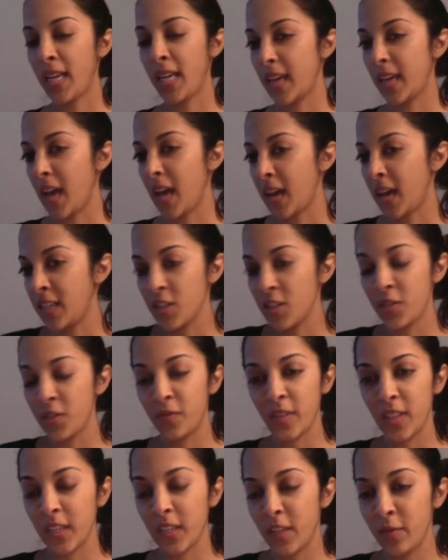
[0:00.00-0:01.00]
I just feel
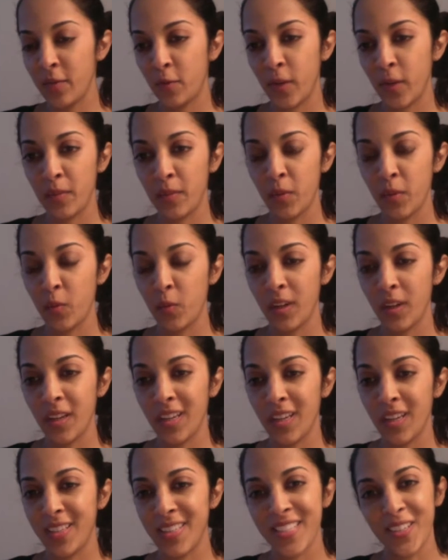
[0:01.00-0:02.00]
like if we had been working in
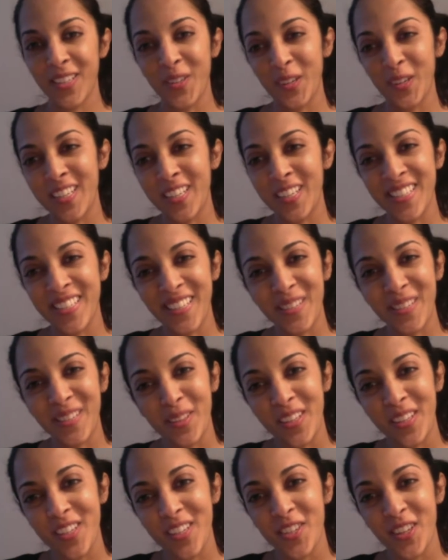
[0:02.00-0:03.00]
synchronicity with
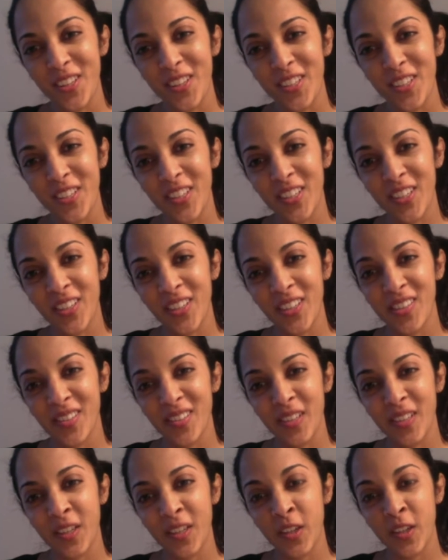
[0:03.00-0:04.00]
each other,
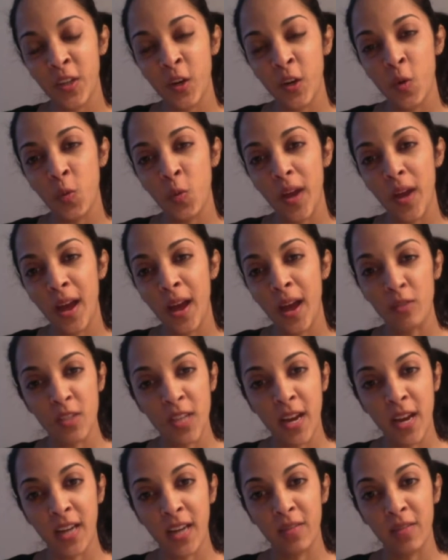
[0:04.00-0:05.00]
you know,
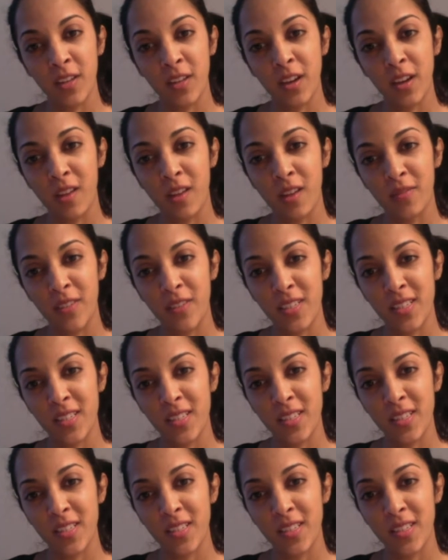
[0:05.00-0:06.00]
outside of the
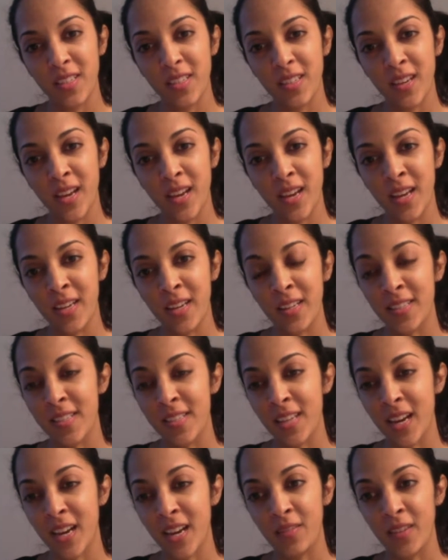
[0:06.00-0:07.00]
office and
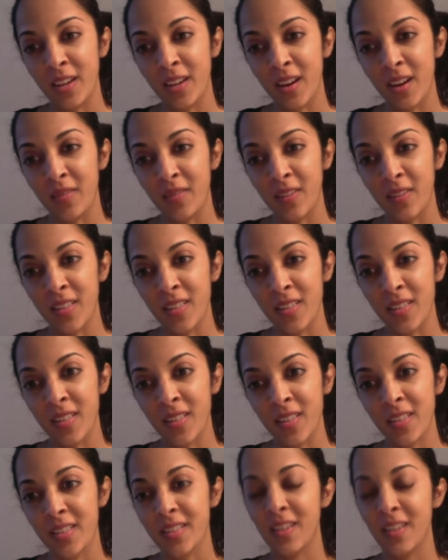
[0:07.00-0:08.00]
inside of the office,
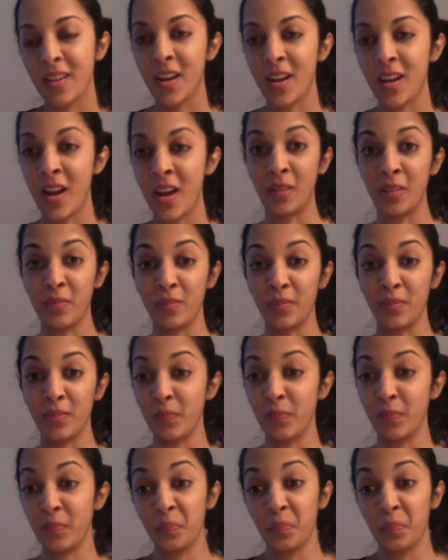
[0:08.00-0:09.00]
um,
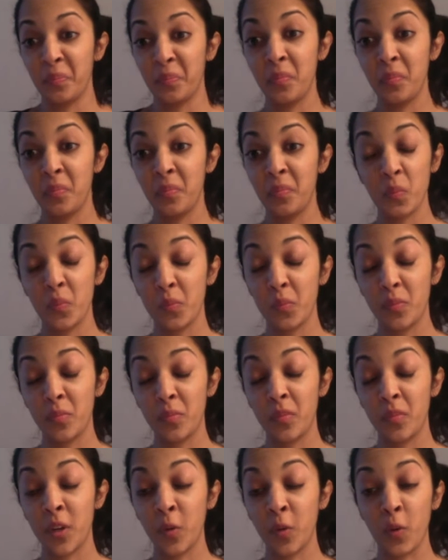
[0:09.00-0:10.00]
mm-hmm.
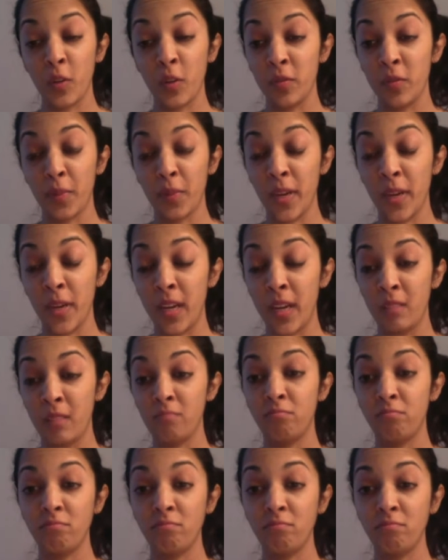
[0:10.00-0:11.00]
there would have been
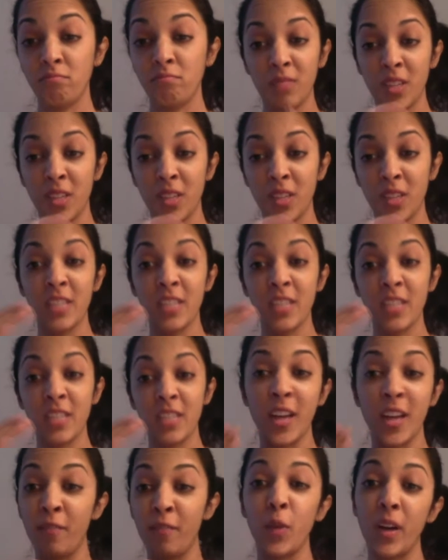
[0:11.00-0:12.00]
a synergy
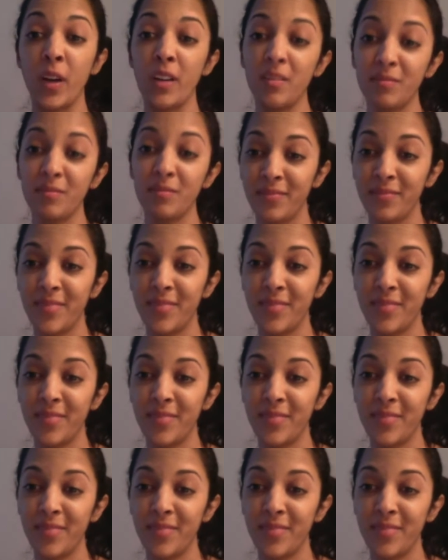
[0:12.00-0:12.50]
everywhere.